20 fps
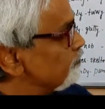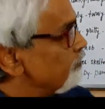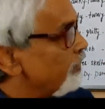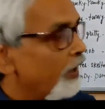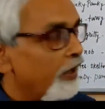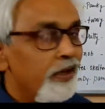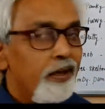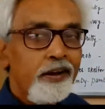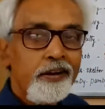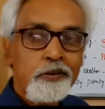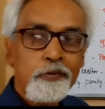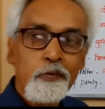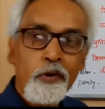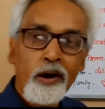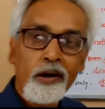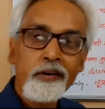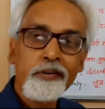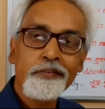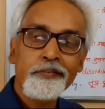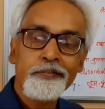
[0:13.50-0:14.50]
Here you
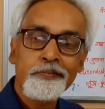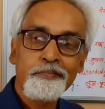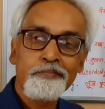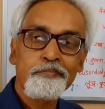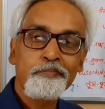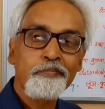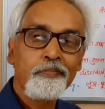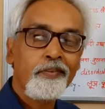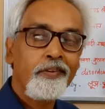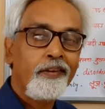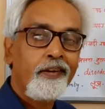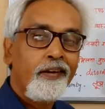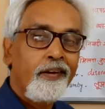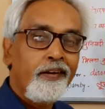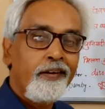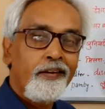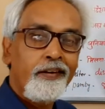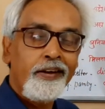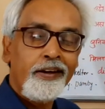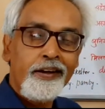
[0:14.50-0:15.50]
are.
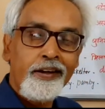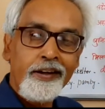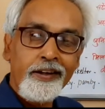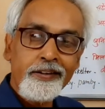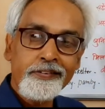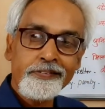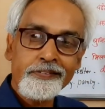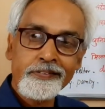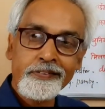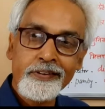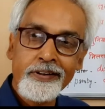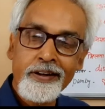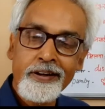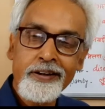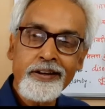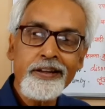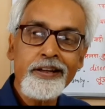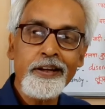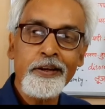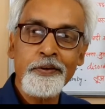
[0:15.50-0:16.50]
He is
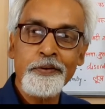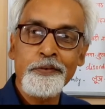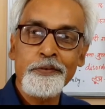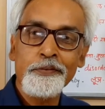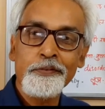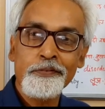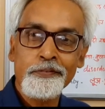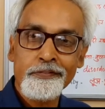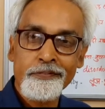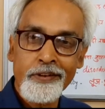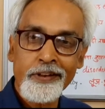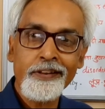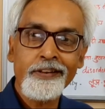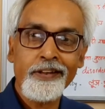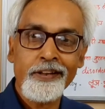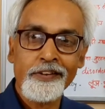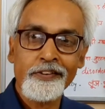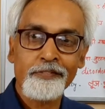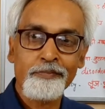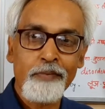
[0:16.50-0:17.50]
greeting you with
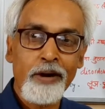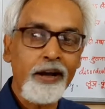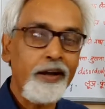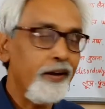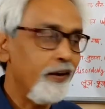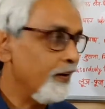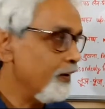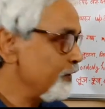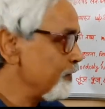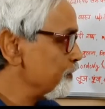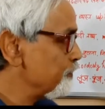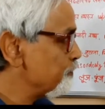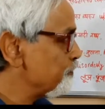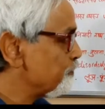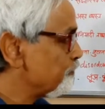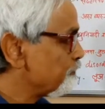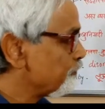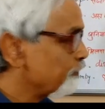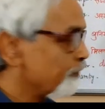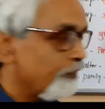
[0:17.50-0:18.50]
a smile
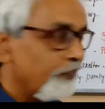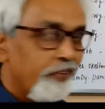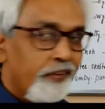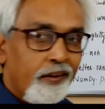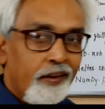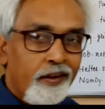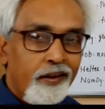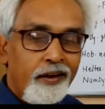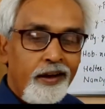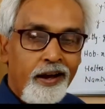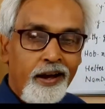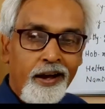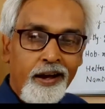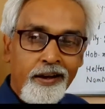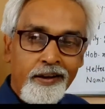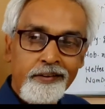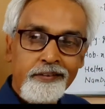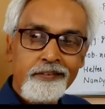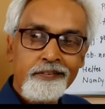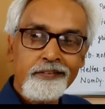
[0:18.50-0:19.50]

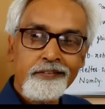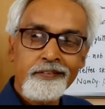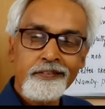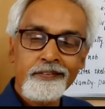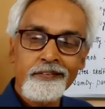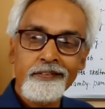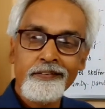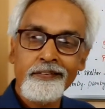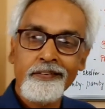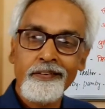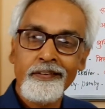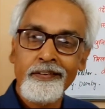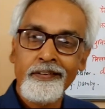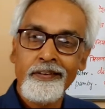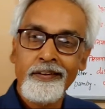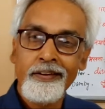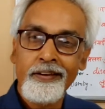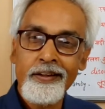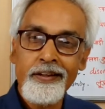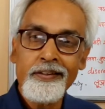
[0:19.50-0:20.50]
and
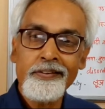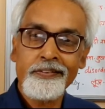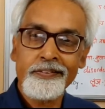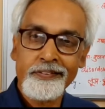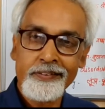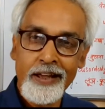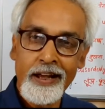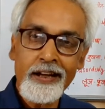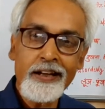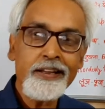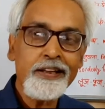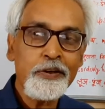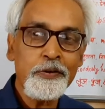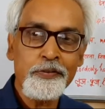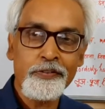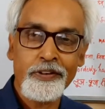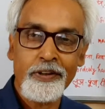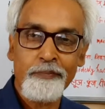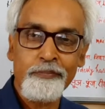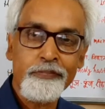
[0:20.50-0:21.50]
he is telling you
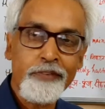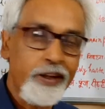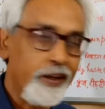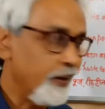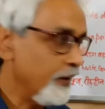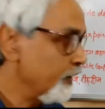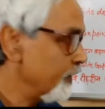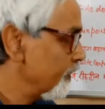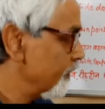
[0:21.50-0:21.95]
something.